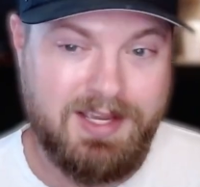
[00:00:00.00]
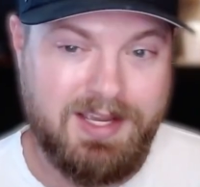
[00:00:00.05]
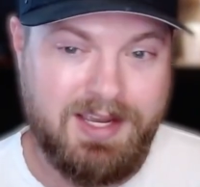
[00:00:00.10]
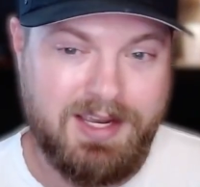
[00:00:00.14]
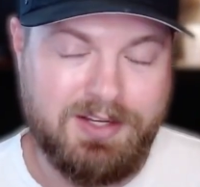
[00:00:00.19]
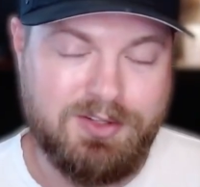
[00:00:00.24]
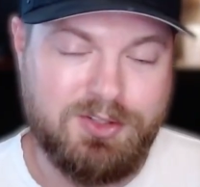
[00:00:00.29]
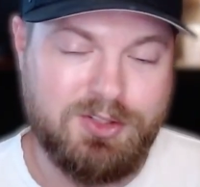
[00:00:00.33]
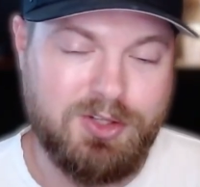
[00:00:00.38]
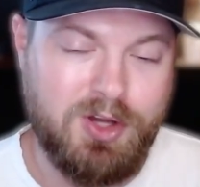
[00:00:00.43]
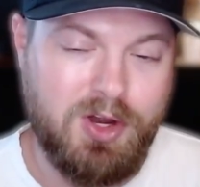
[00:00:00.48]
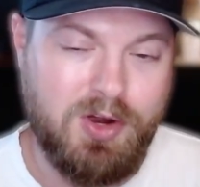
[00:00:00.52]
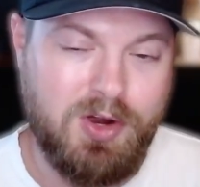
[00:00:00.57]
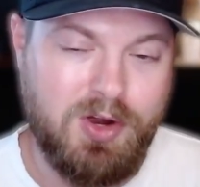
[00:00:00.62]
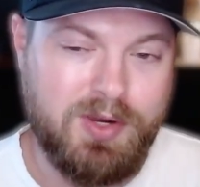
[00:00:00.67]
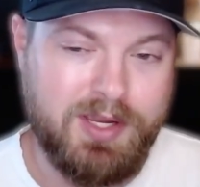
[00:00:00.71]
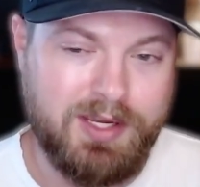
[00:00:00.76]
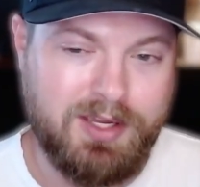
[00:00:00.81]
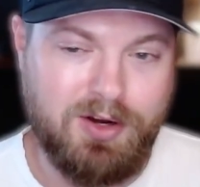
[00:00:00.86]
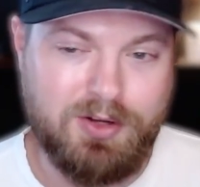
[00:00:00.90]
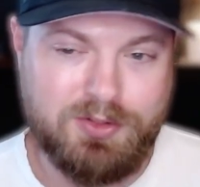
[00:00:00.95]
And so
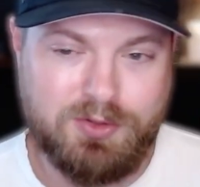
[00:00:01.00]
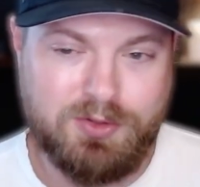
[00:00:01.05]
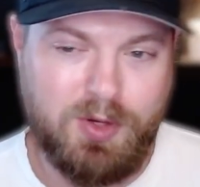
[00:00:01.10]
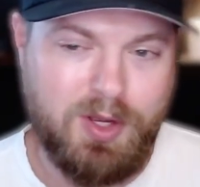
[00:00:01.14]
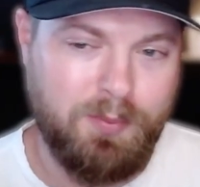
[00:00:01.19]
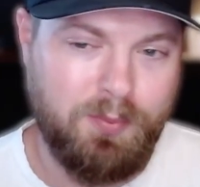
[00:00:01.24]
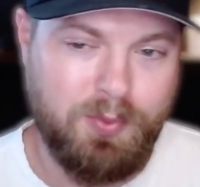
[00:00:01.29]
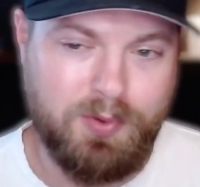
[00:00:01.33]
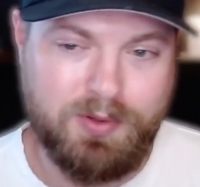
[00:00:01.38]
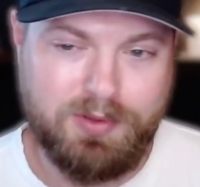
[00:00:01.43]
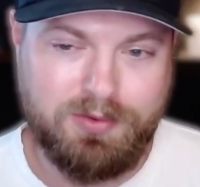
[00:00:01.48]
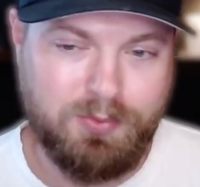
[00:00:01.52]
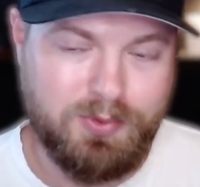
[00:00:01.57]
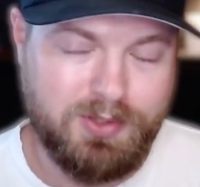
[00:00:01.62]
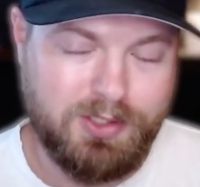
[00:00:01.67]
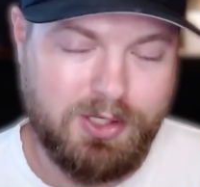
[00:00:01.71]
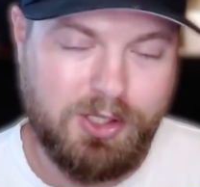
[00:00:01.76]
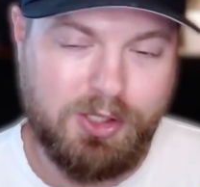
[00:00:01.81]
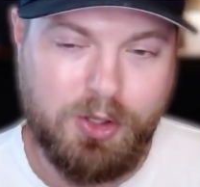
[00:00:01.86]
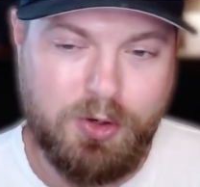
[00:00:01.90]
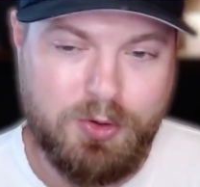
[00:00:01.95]
it can also help with
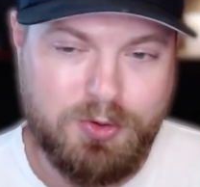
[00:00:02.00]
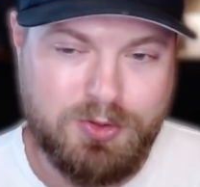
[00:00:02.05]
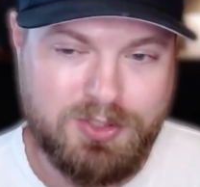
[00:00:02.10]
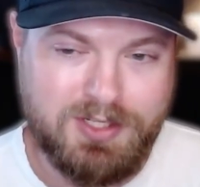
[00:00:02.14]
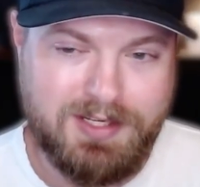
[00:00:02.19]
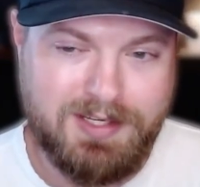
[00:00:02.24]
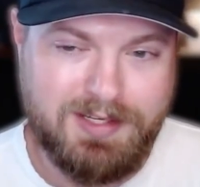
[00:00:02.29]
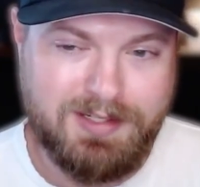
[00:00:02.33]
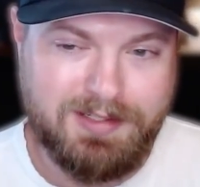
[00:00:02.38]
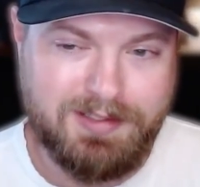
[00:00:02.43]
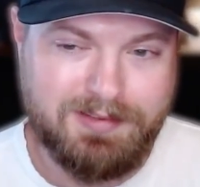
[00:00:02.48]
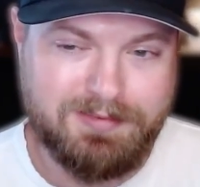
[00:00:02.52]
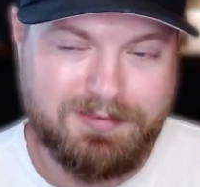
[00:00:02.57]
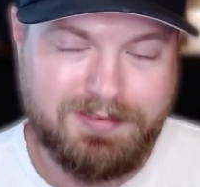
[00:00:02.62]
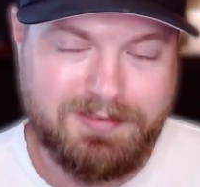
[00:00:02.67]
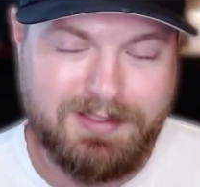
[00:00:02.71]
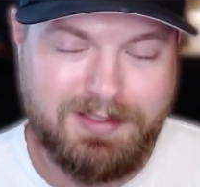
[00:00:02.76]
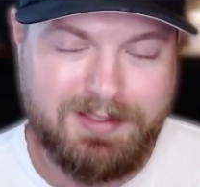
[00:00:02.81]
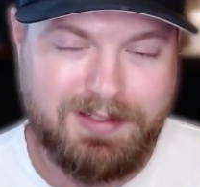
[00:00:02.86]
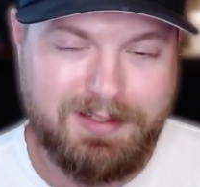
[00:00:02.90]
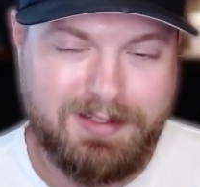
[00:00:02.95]
closing, and
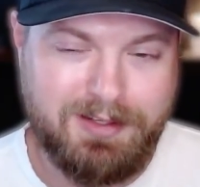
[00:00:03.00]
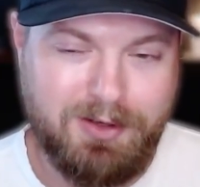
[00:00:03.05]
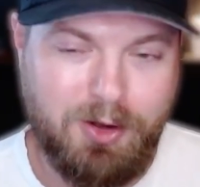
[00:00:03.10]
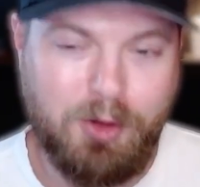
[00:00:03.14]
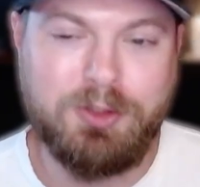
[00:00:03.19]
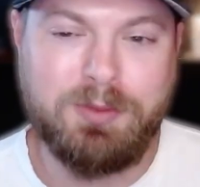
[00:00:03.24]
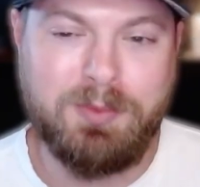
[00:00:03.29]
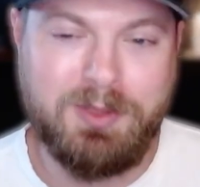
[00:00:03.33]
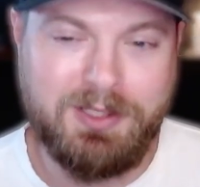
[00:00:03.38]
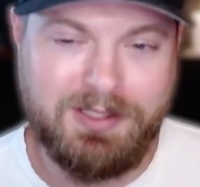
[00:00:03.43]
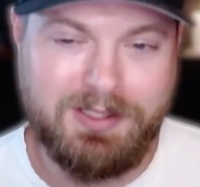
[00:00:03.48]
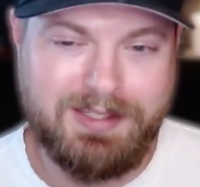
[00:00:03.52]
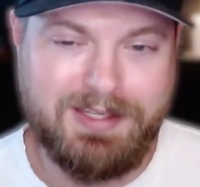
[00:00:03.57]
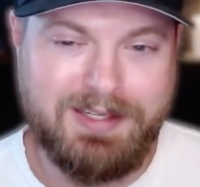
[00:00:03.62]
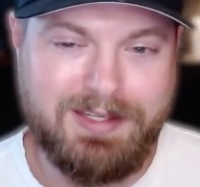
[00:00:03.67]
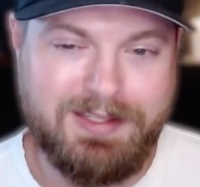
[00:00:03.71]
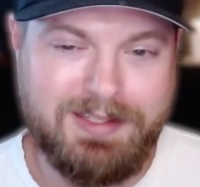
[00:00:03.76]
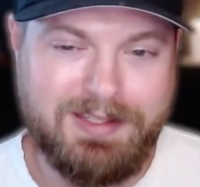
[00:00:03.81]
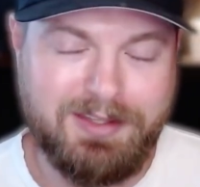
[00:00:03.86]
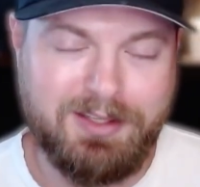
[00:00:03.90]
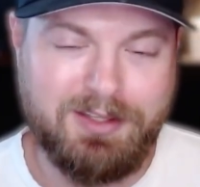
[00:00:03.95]

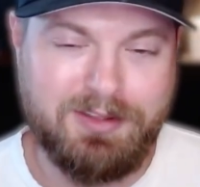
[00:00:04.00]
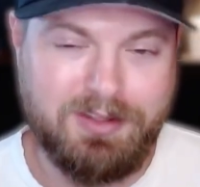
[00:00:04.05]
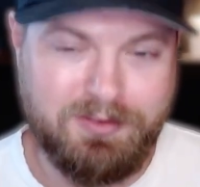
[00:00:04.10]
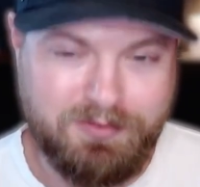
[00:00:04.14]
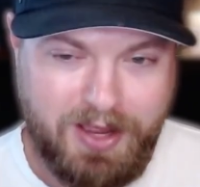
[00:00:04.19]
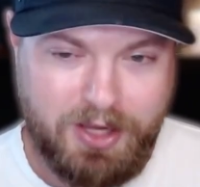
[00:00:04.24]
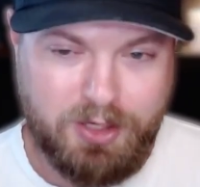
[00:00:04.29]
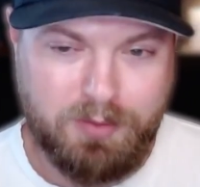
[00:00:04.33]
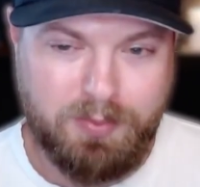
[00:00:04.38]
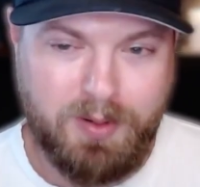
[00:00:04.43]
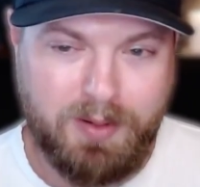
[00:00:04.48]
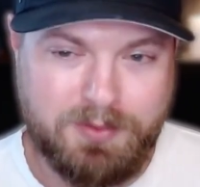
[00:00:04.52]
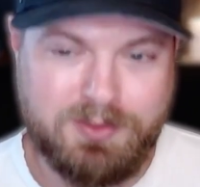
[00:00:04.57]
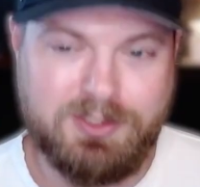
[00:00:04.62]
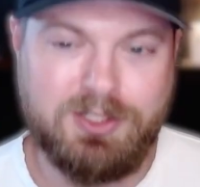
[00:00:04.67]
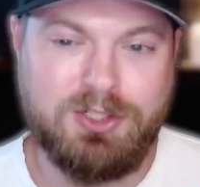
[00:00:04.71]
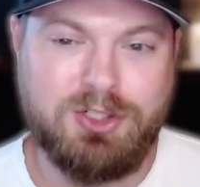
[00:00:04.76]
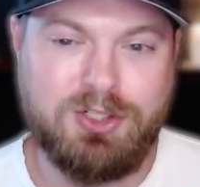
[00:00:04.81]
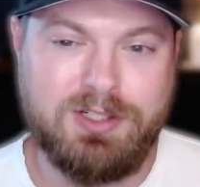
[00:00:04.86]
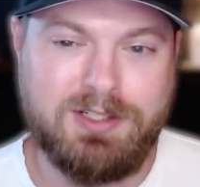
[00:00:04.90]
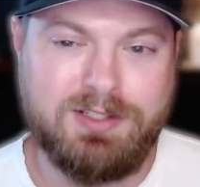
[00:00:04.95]
ultimately the value
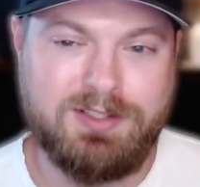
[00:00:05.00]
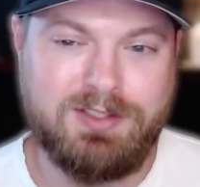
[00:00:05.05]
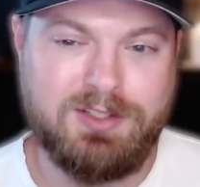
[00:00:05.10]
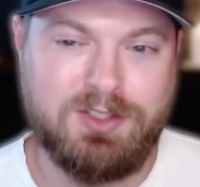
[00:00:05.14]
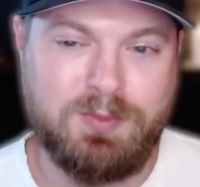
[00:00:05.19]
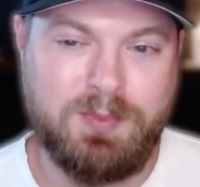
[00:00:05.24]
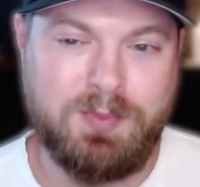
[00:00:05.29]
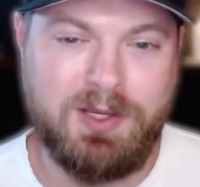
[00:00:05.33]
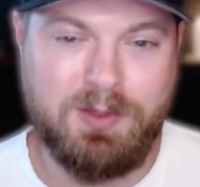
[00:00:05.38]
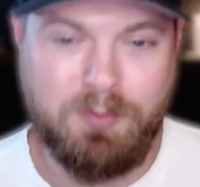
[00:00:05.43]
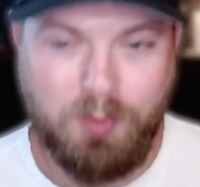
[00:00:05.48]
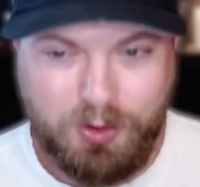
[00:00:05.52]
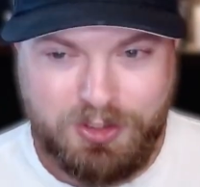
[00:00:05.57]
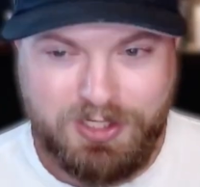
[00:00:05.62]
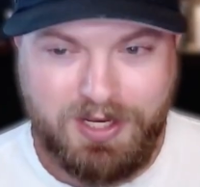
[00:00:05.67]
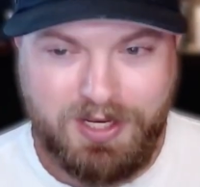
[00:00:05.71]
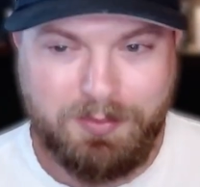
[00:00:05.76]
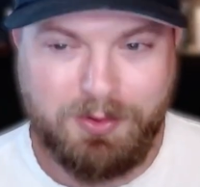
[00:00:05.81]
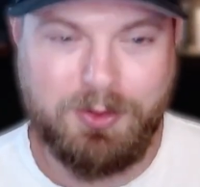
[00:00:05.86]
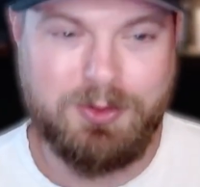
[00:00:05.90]
proposition is to spend more time